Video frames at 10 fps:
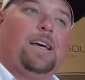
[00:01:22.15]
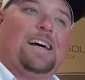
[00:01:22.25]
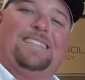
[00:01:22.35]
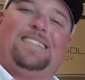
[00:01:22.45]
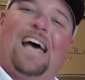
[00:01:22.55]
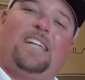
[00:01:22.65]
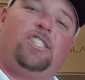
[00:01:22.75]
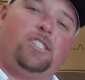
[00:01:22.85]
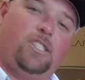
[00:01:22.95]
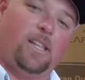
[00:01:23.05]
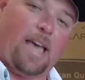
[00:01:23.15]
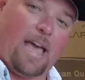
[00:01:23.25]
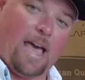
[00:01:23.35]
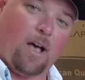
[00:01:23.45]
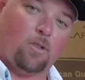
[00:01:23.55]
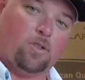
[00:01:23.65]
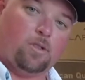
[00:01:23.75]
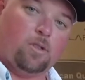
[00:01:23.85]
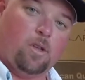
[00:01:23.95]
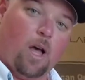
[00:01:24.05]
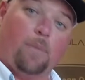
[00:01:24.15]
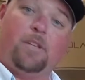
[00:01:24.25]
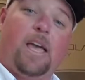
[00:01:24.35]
attaches to the house up to